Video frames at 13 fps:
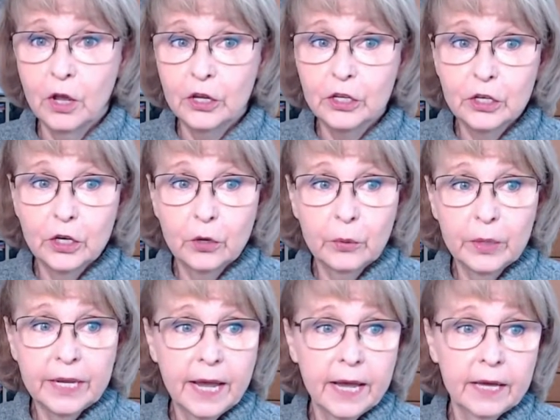You know,
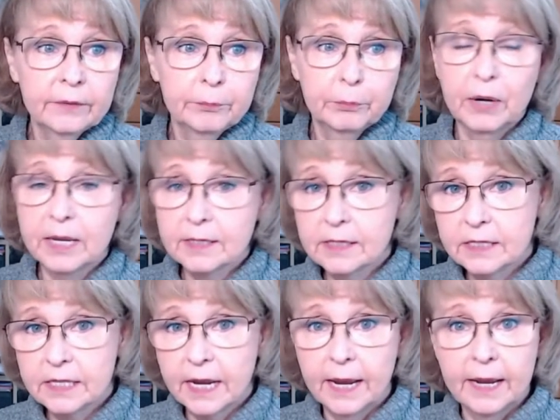we had present
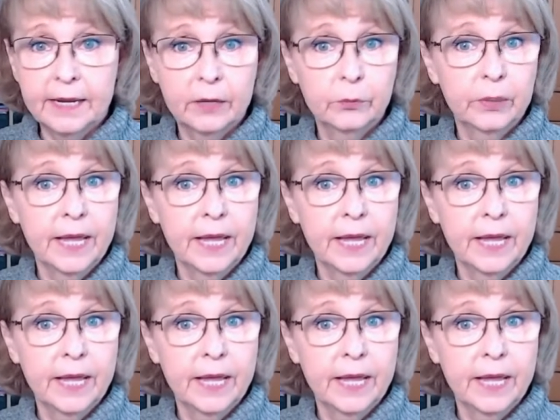day and we